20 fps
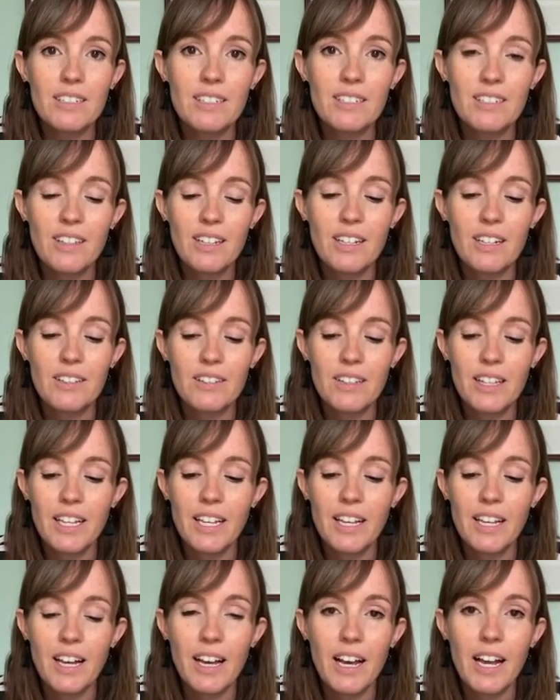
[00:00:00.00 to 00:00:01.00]
is that
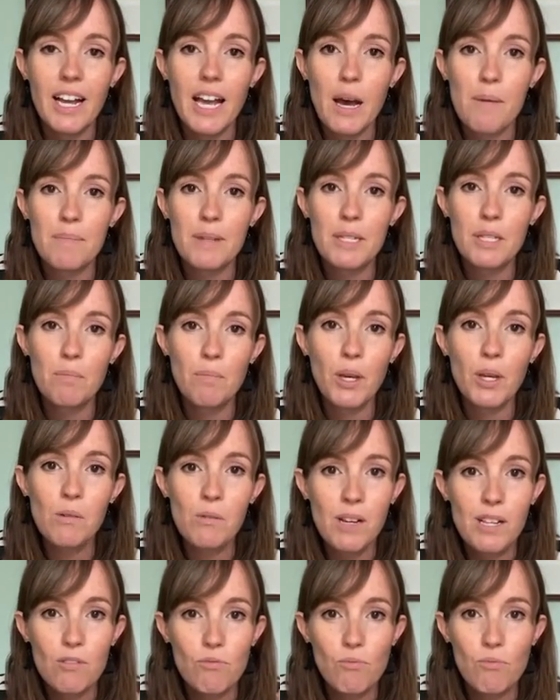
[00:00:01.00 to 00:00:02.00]
the okapi's
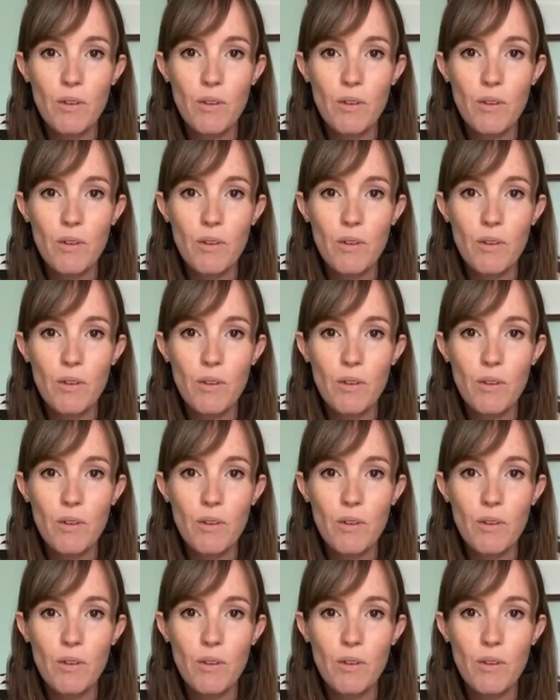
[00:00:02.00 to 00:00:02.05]
poo is